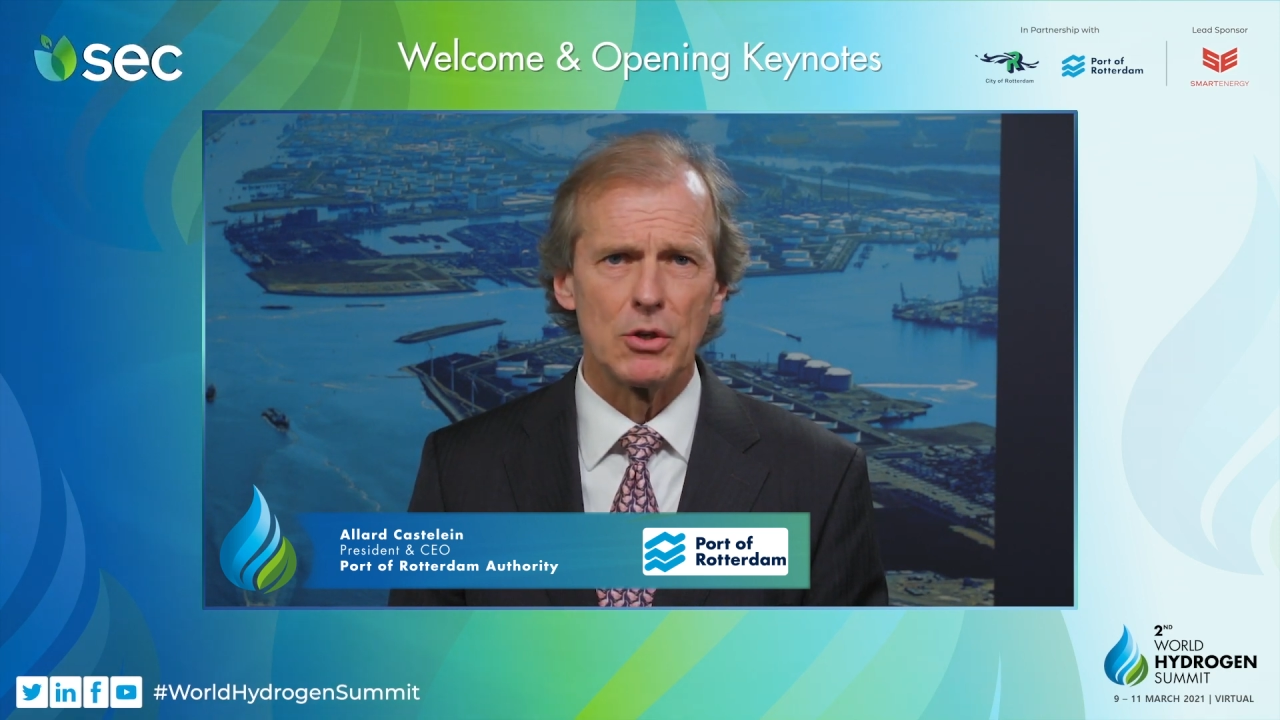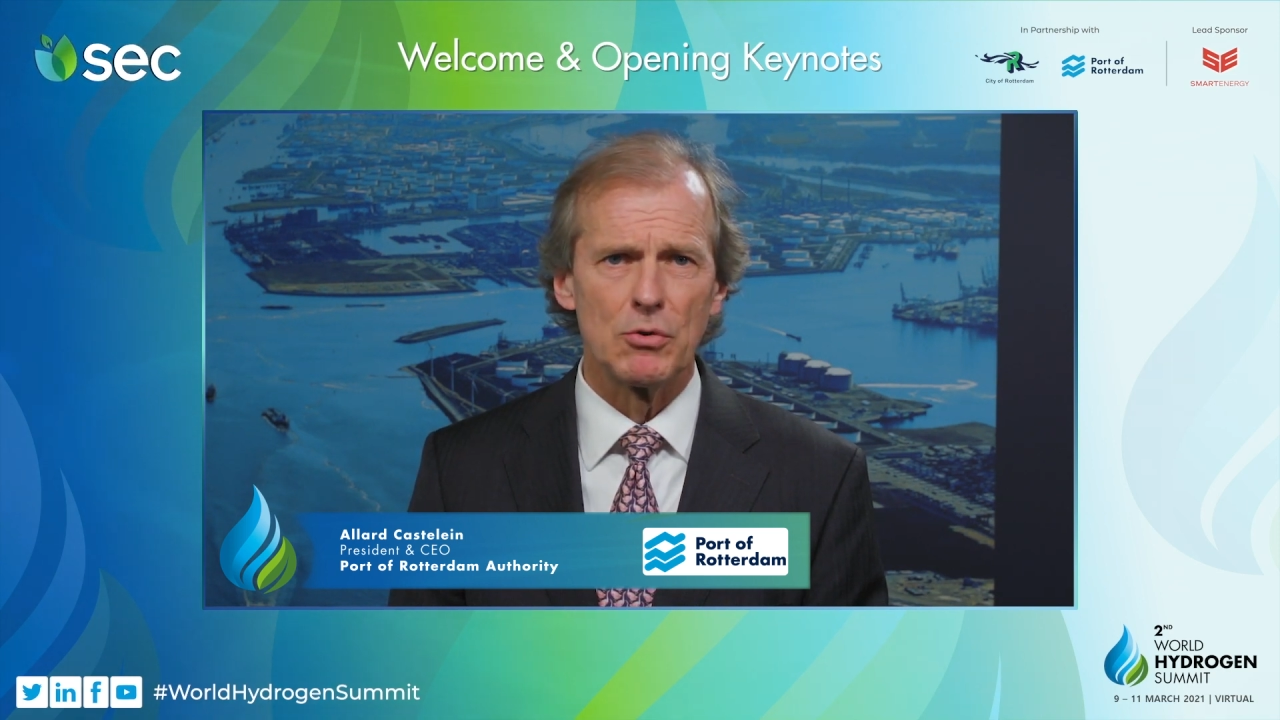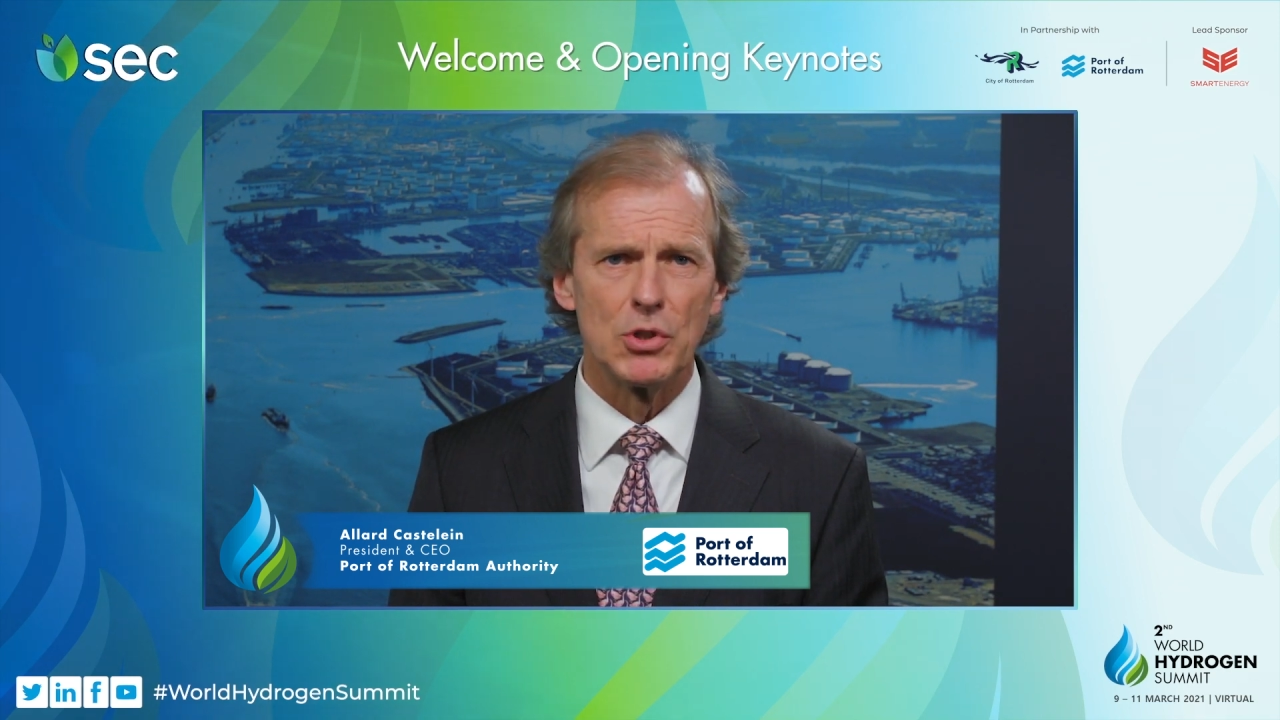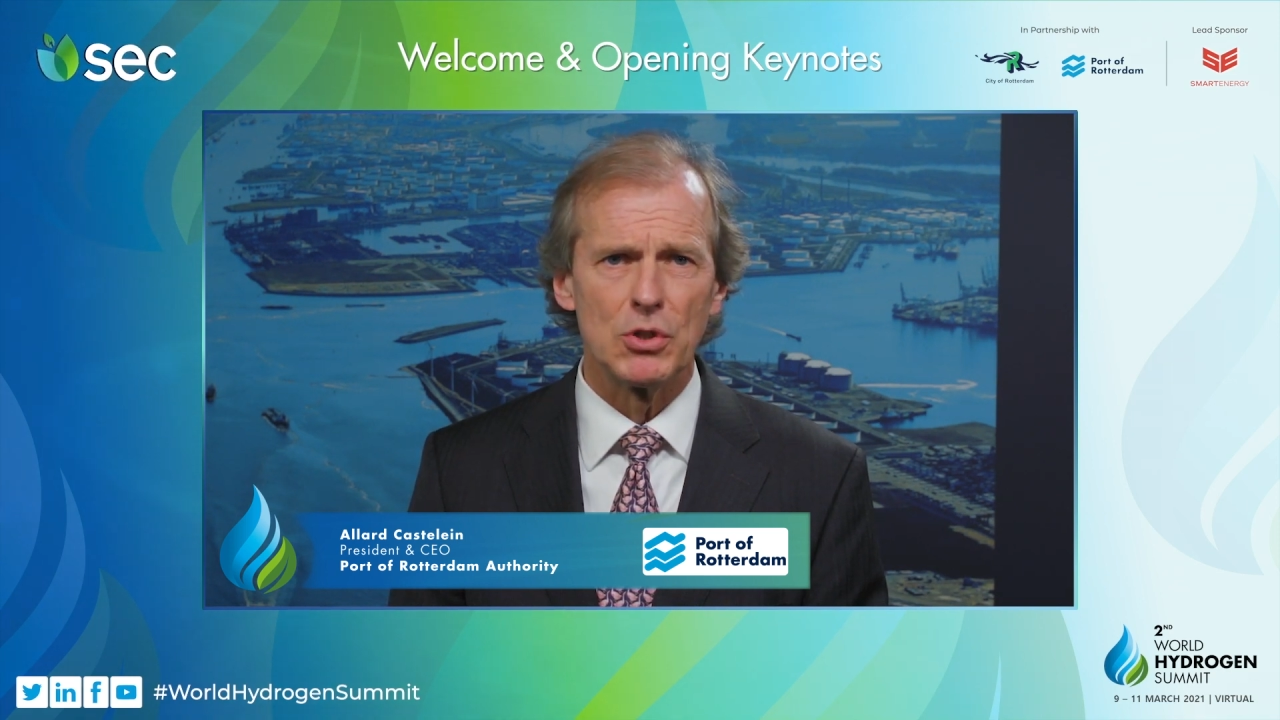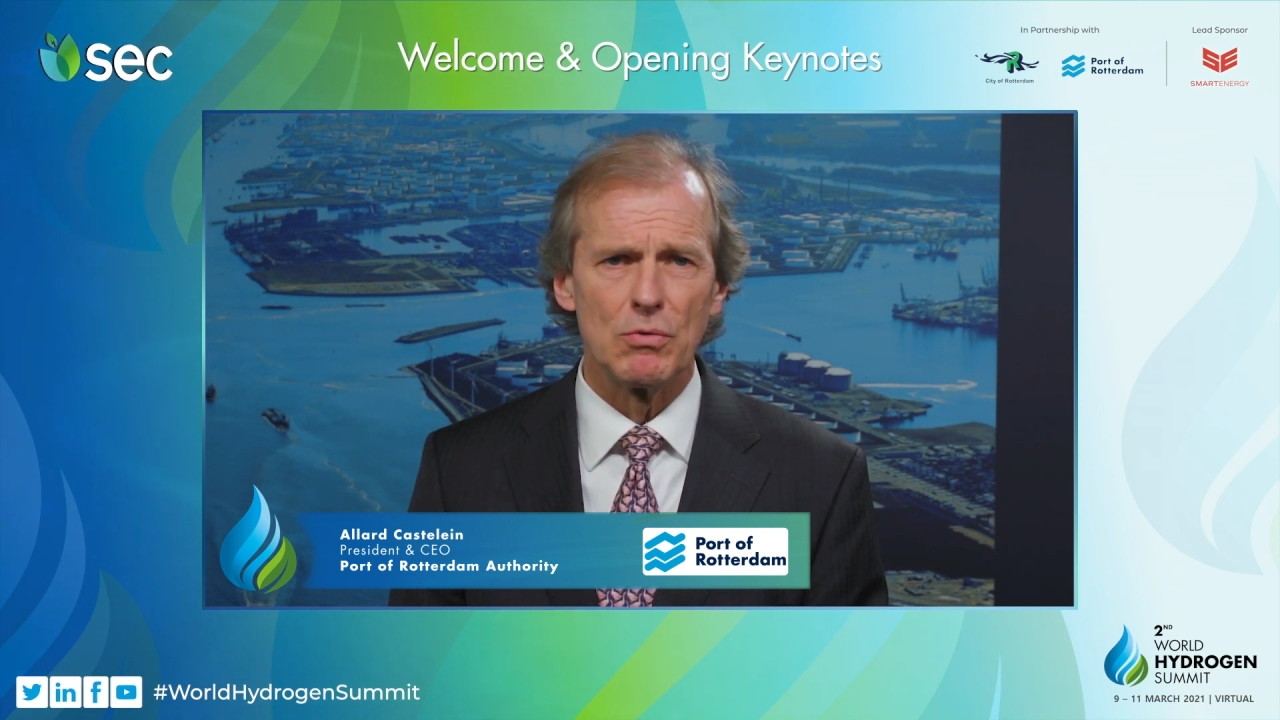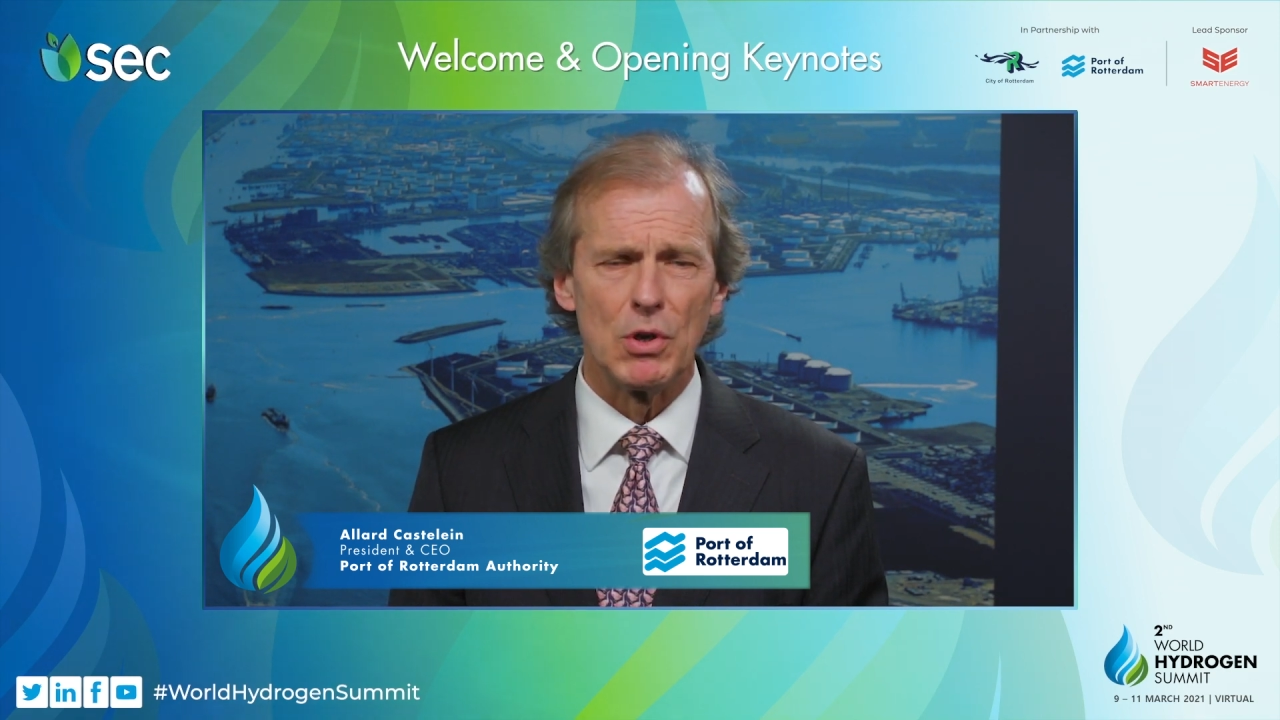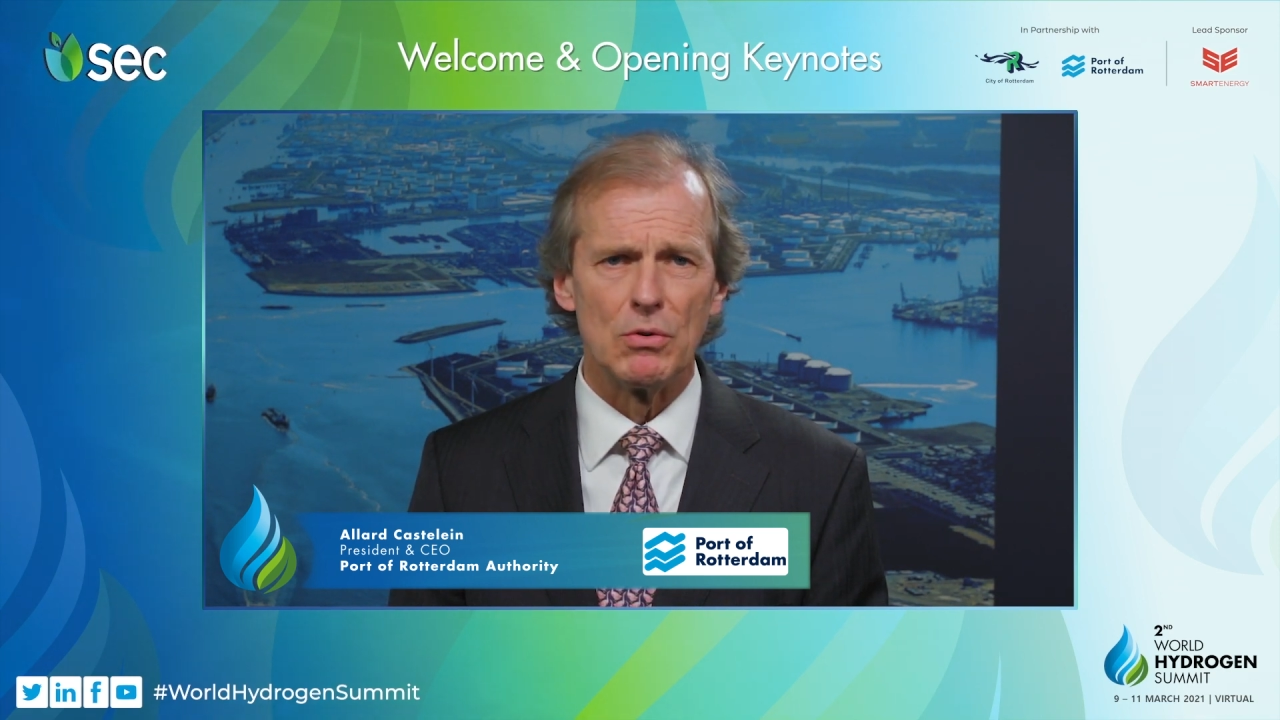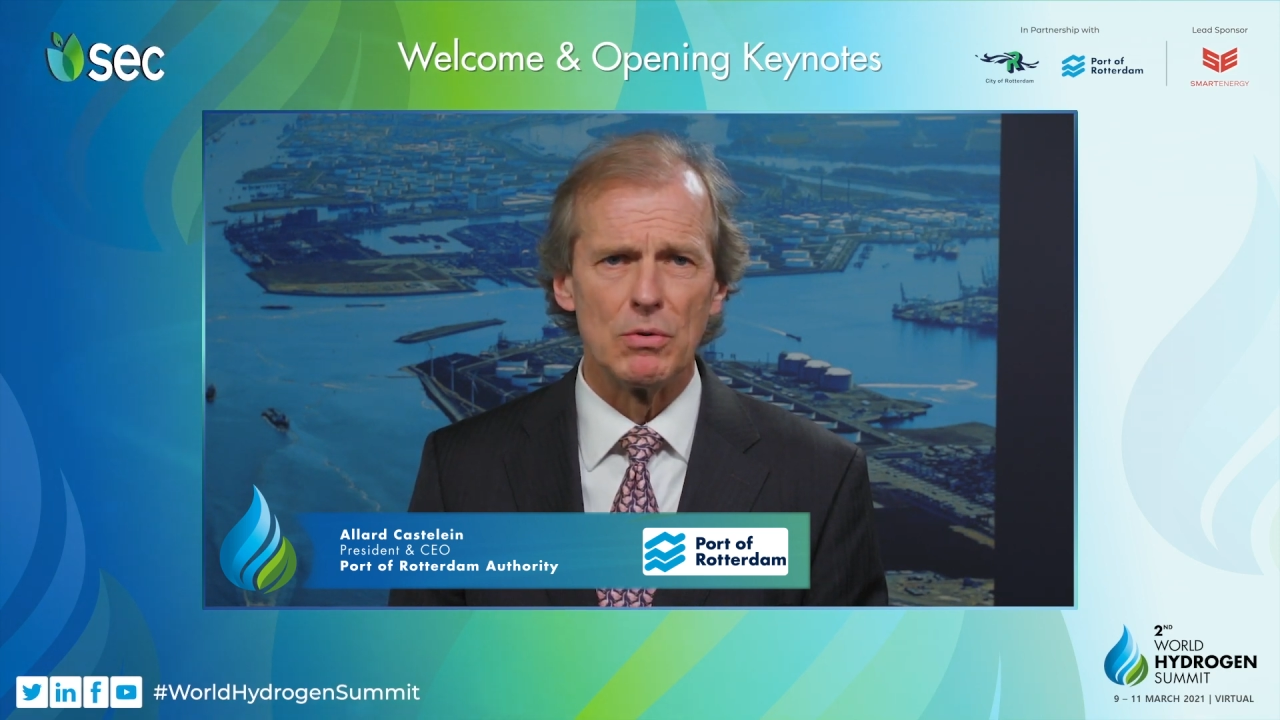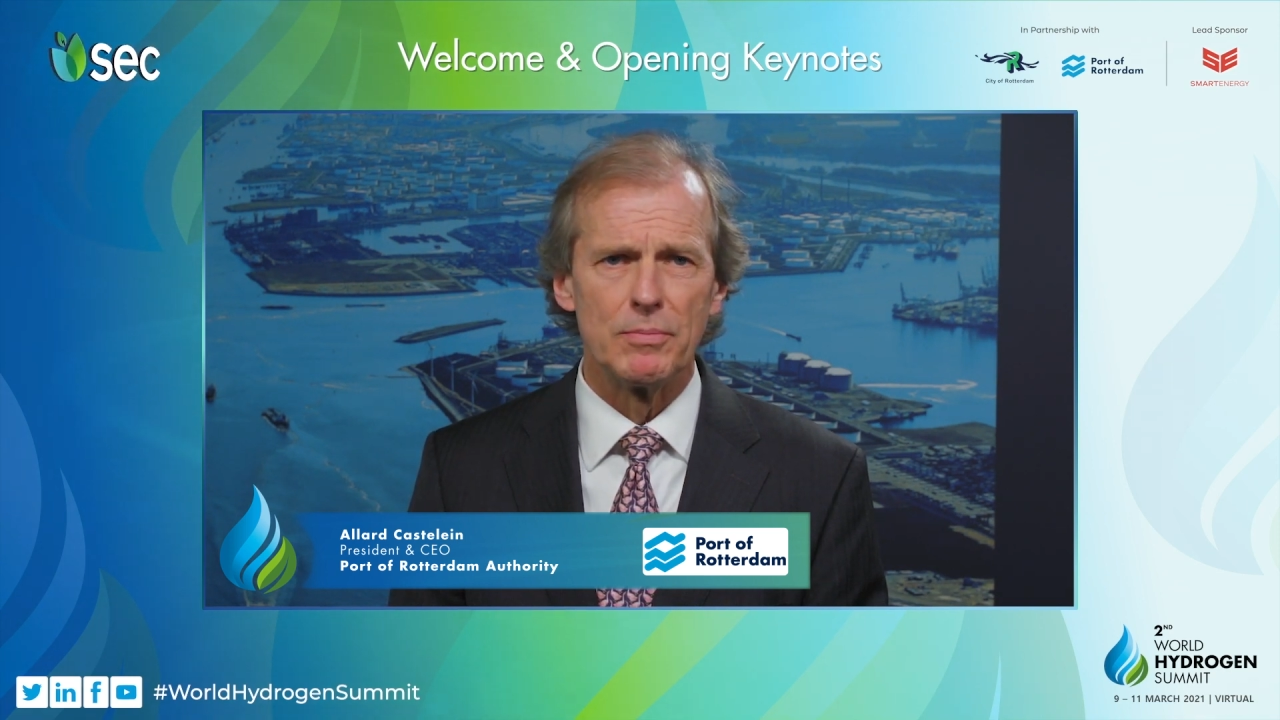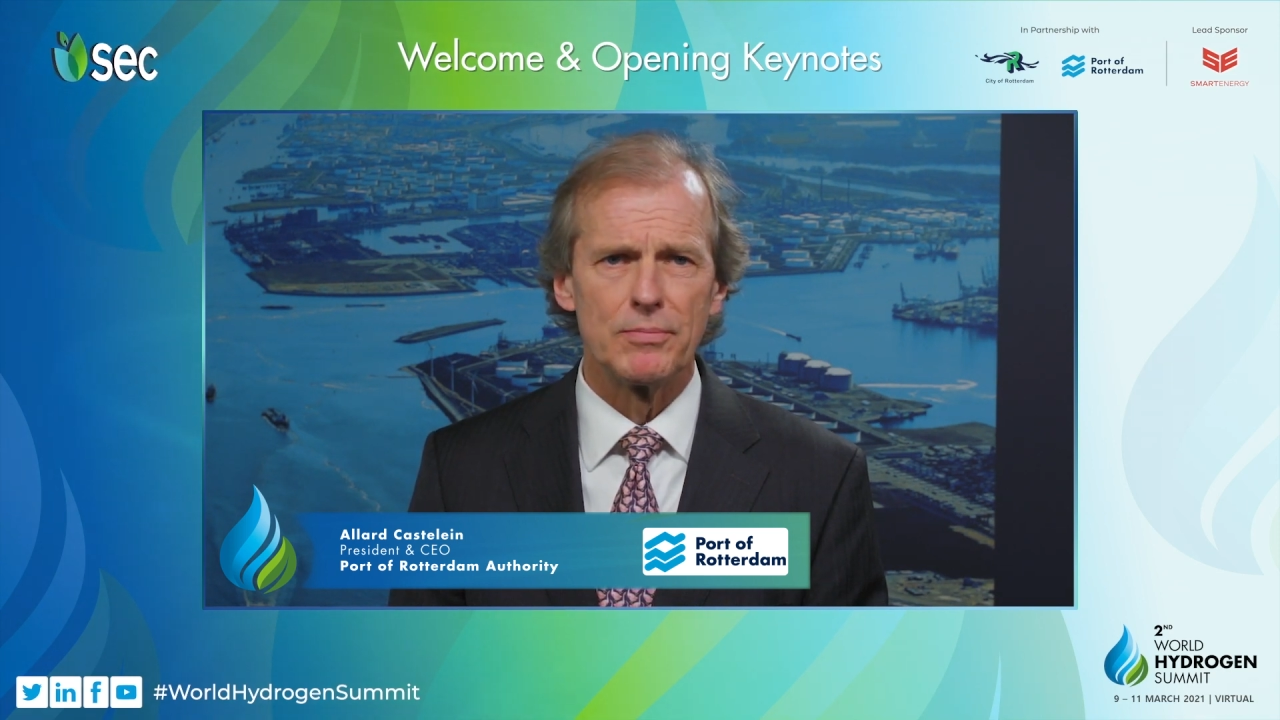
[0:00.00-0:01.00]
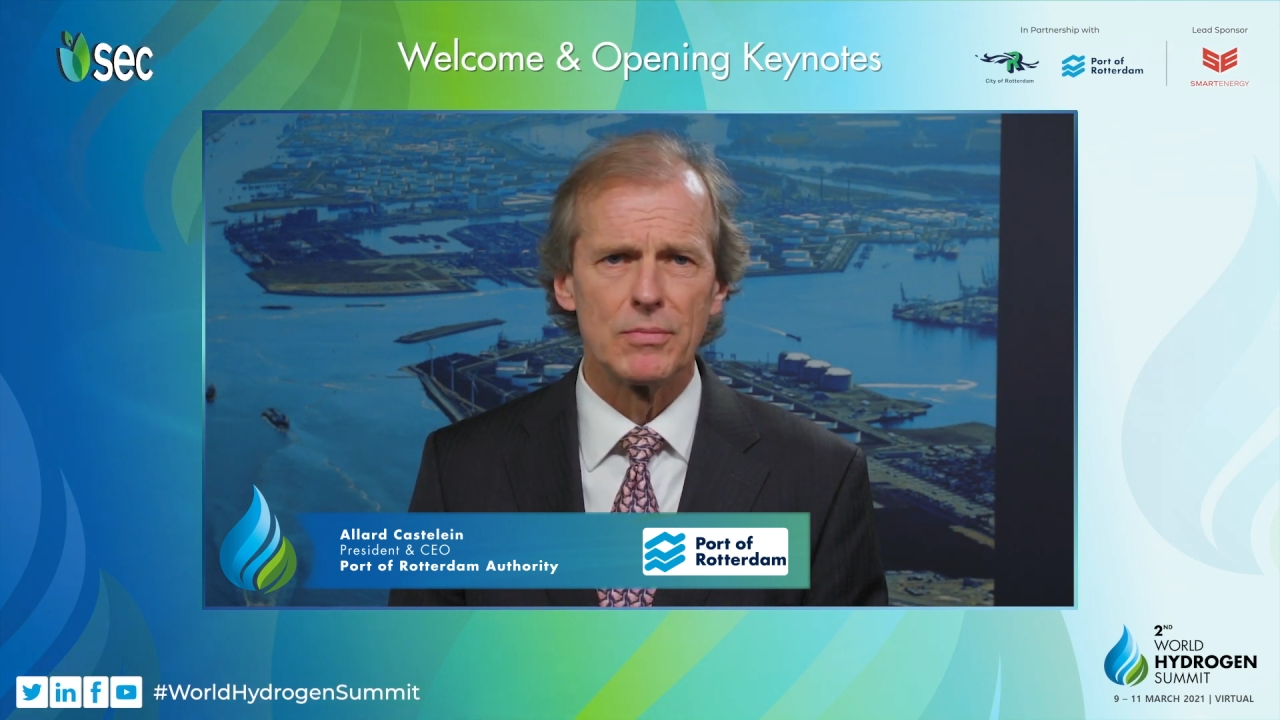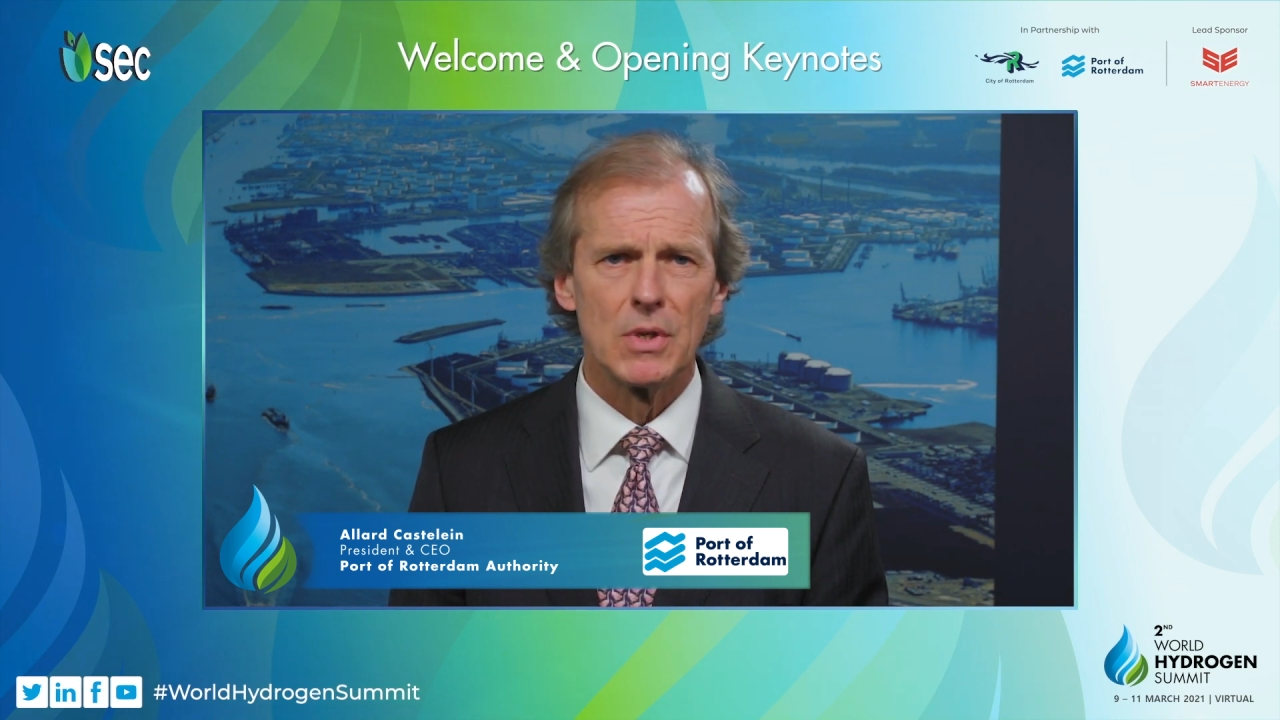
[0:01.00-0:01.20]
a crucial role.